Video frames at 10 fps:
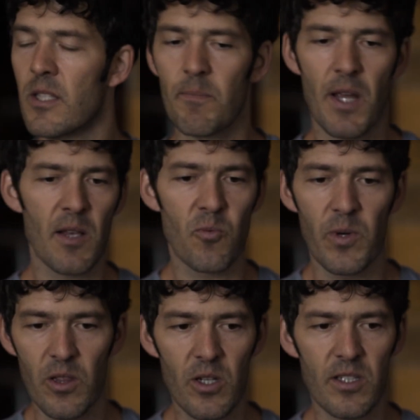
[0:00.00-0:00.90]
sometimes
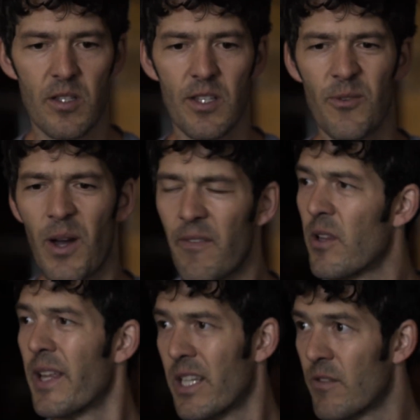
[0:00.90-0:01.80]
we look to see, do I have
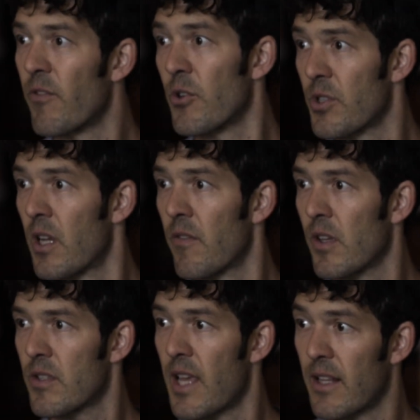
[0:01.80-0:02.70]
the latest version of
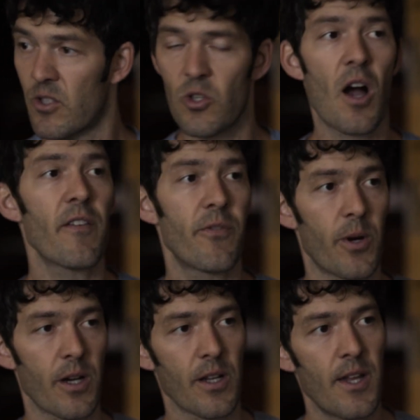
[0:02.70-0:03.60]
this? That
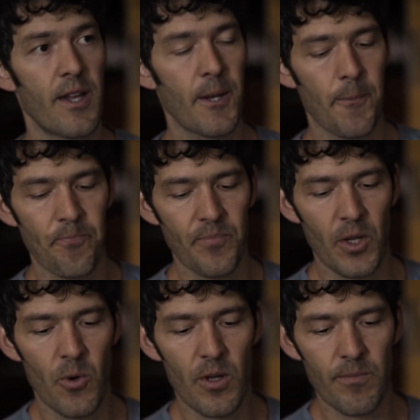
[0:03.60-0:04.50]
software.
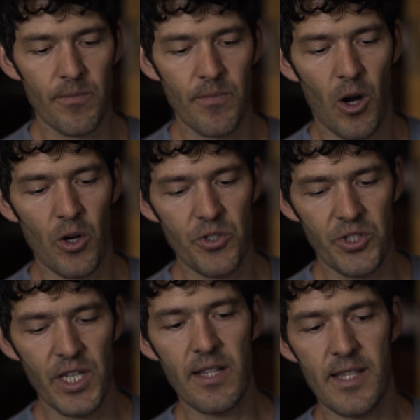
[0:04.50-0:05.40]
Well, our
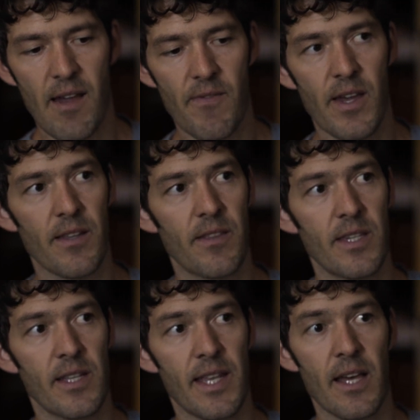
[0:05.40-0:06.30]
genes have
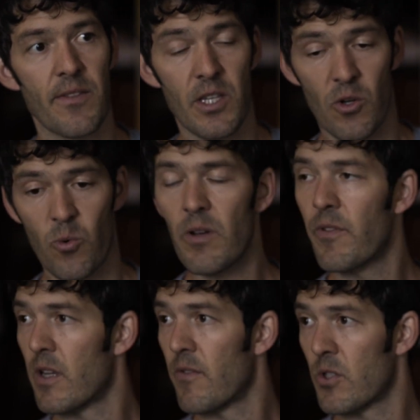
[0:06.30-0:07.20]
the
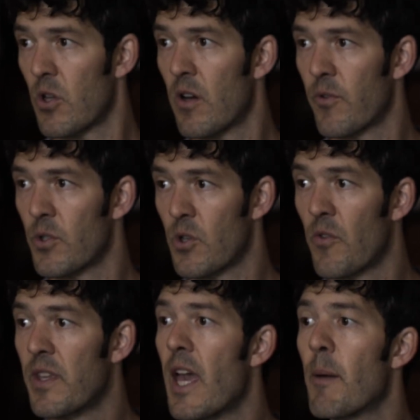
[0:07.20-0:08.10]
equivalent of a software. It's
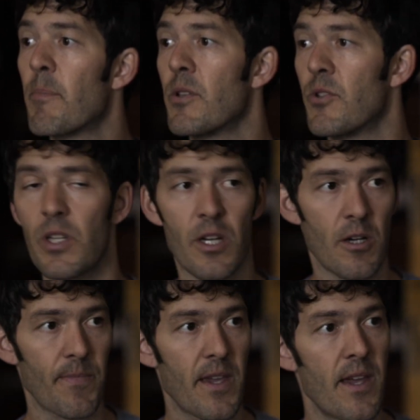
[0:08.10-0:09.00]
called the
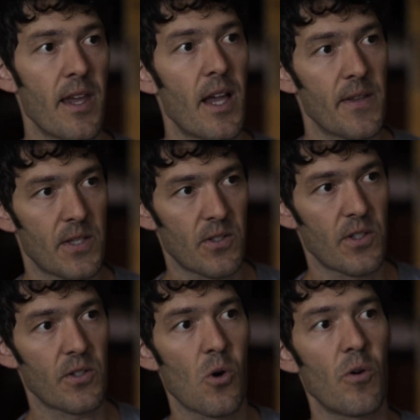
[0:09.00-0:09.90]
epigenome. And
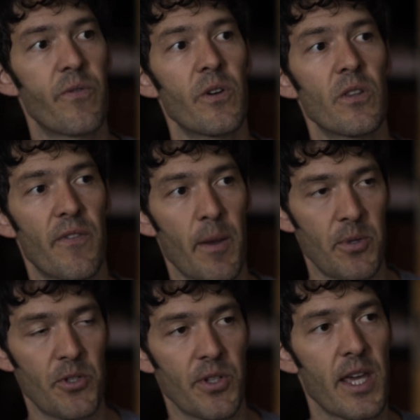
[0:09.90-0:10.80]
this whole field of
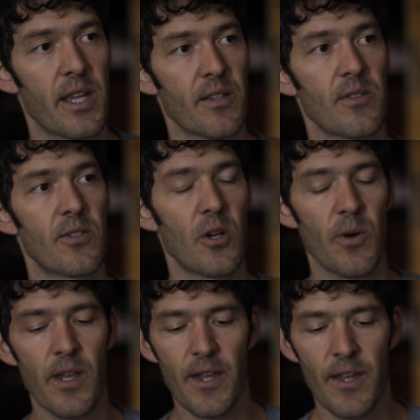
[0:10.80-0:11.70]
epigenetics. And
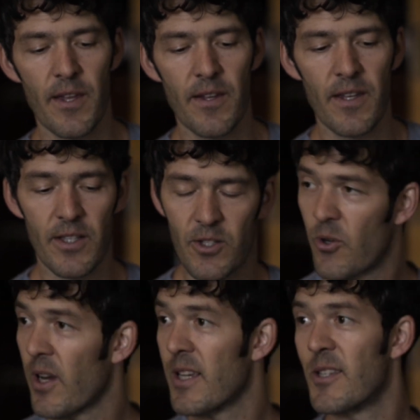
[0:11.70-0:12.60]
so it's
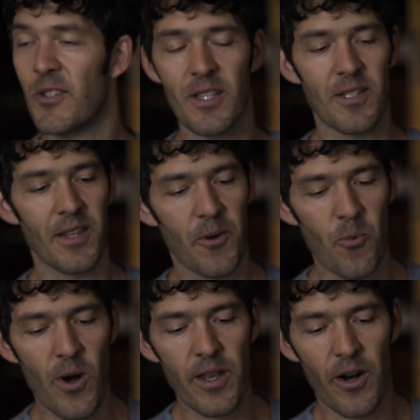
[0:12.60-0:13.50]
crazy, Jason. Like
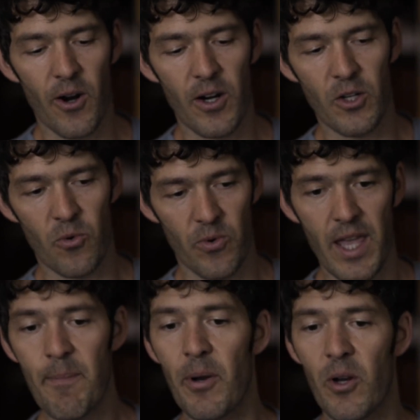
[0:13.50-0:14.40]
what our
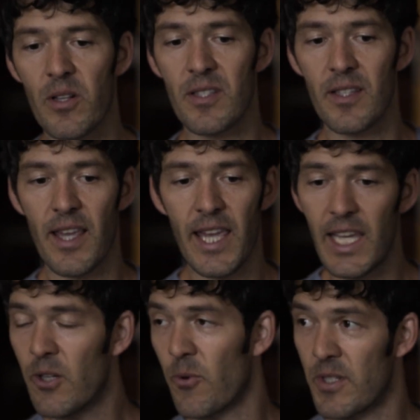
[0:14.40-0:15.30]
grandparents ate